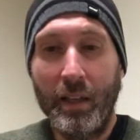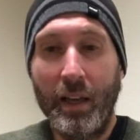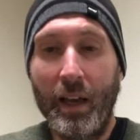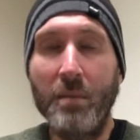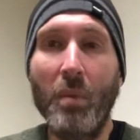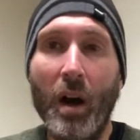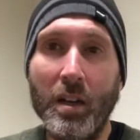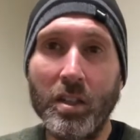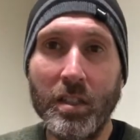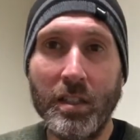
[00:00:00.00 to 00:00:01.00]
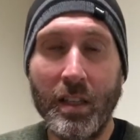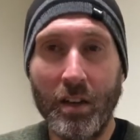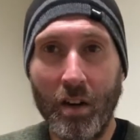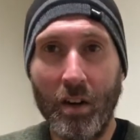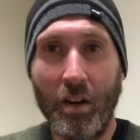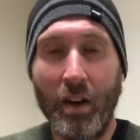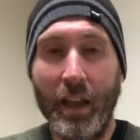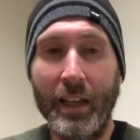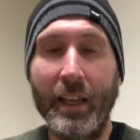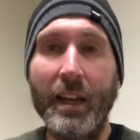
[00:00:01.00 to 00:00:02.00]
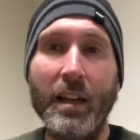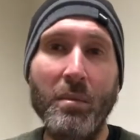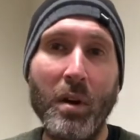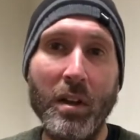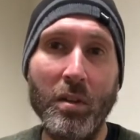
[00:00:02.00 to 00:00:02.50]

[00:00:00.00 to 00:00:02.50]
admonish the sinner and get anybody